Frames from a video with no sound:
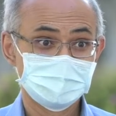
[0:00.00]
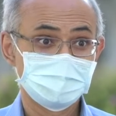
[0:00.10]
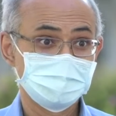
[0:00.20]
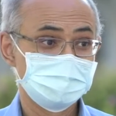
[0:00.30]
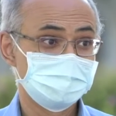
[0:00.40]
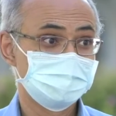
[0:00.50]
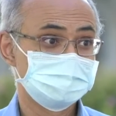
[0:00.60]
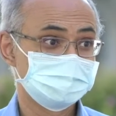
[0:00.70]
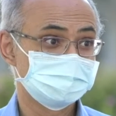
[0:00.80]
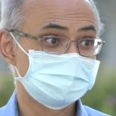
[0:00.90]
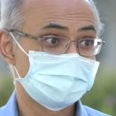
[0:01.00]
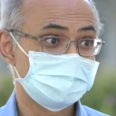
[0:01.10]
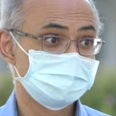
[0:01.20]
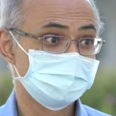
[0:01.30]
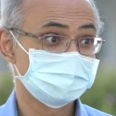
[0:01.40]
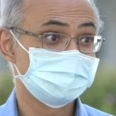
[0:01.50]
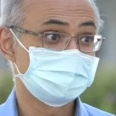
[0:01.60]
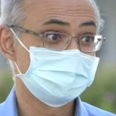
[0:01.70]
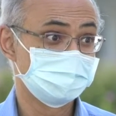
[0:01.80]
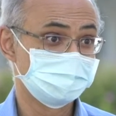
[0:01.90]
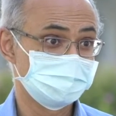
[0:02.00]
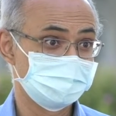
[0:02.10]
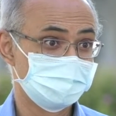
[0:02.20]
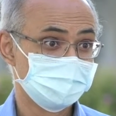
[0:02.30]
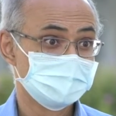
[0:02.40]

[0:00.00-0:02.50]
of individuals diagnosed with COVID